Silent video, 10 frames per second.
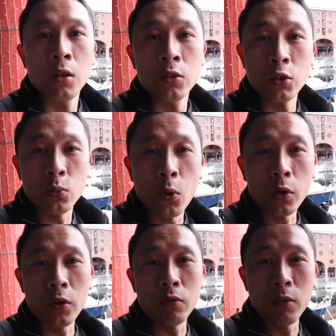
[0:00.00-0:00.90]
Just
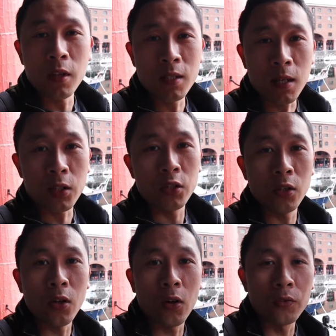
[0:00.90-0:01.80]
walking through this
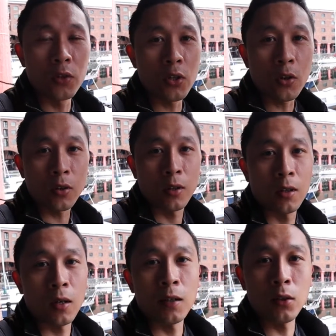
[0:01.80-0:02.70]
section of the dock,
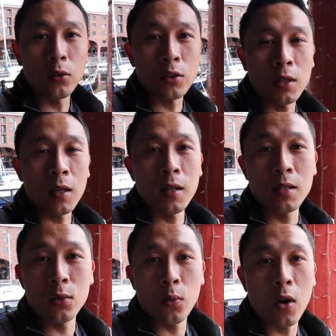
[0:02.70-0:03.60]
and it looks like
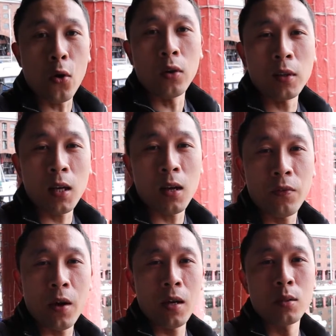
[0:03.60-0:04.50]
this is where all the
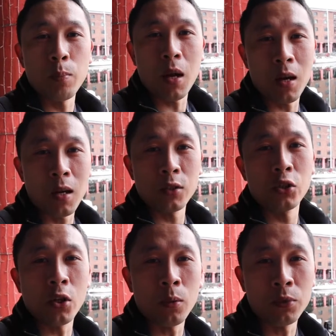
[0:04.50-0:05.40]
cafes, bars,
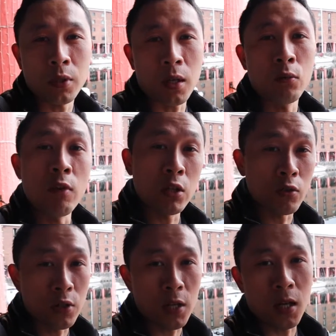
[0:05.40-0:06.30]
shops and
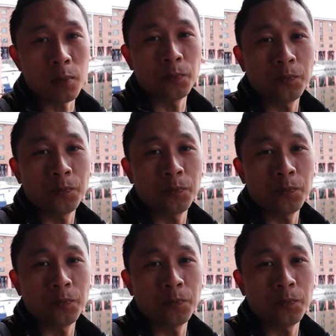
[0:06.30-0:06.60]
restaurants are.